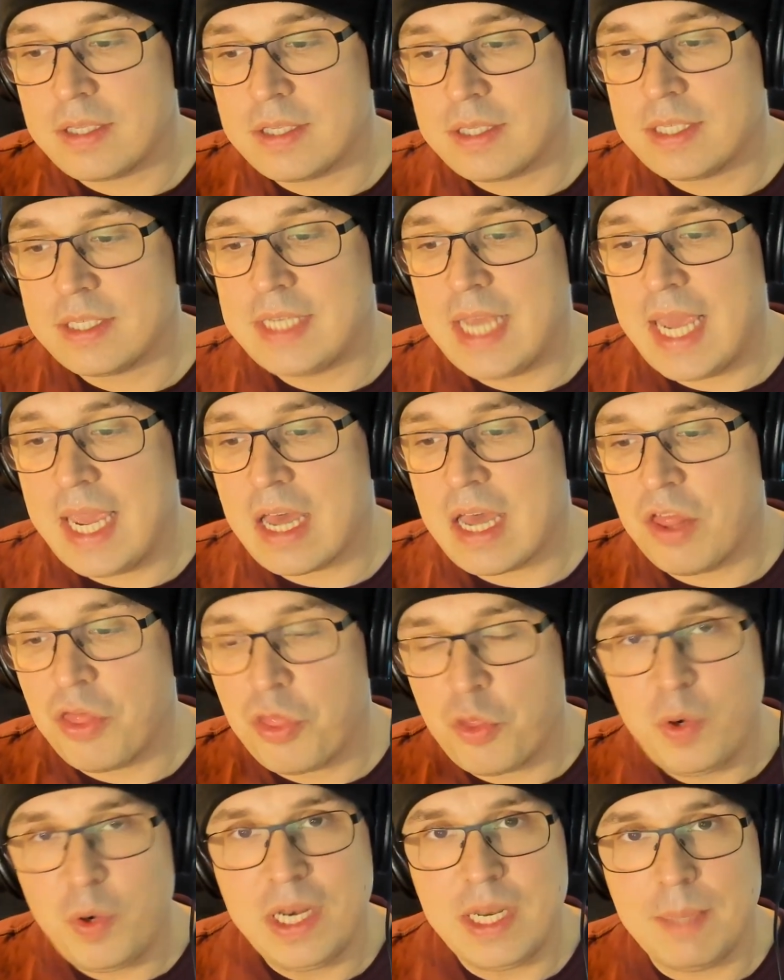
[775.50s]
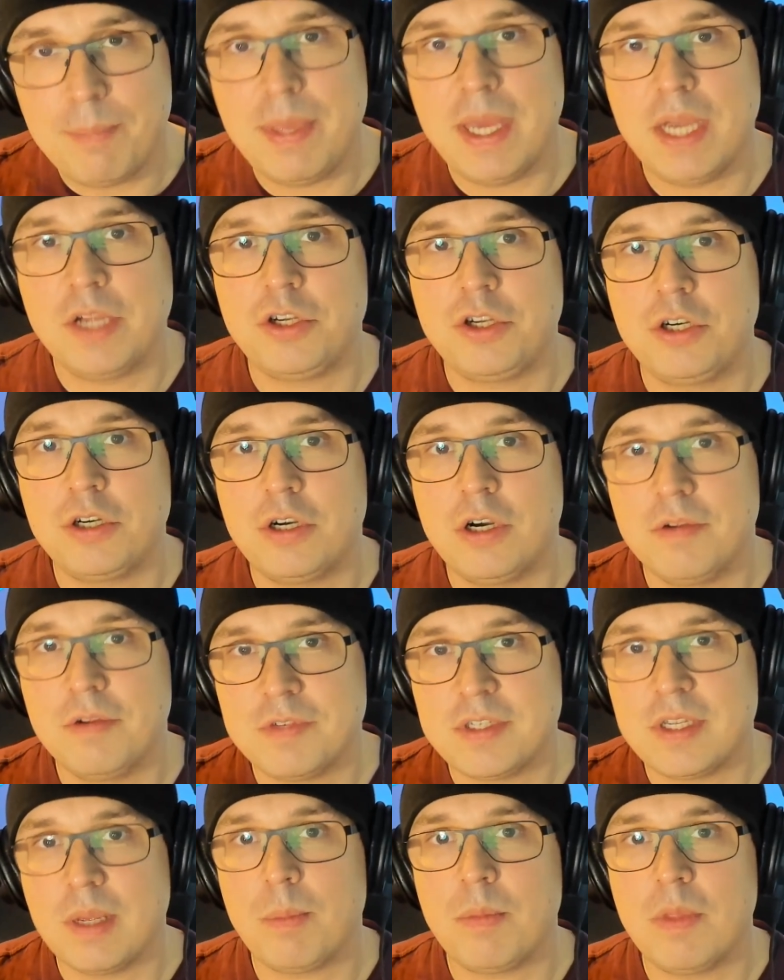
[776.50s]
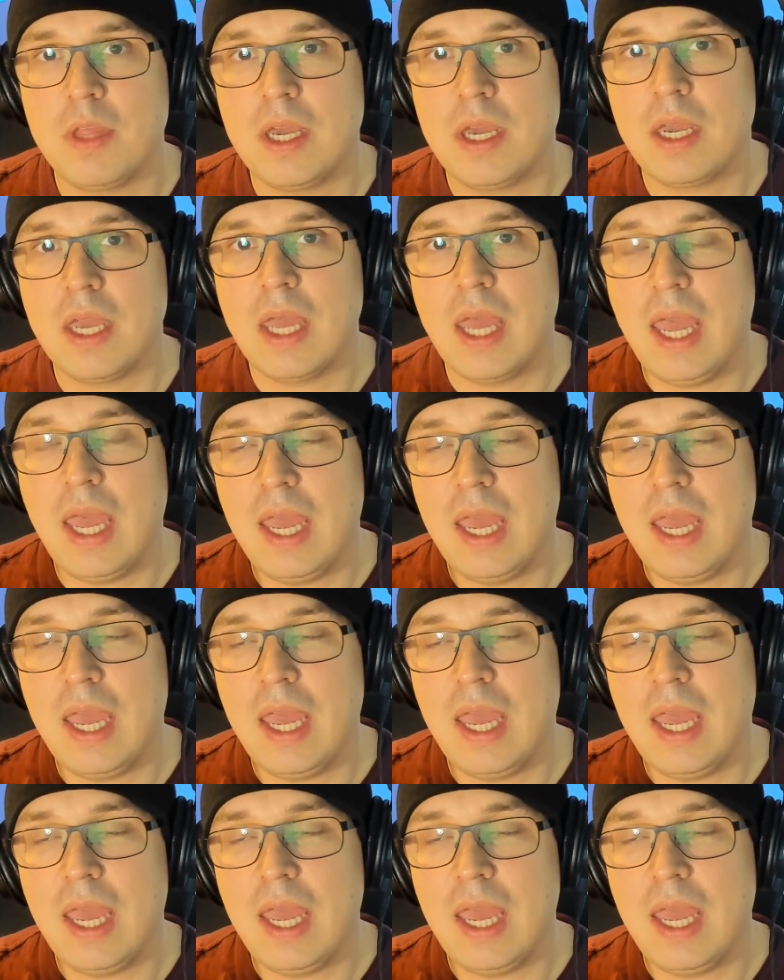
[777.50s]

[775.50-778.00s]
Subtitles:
take a 3D picture of something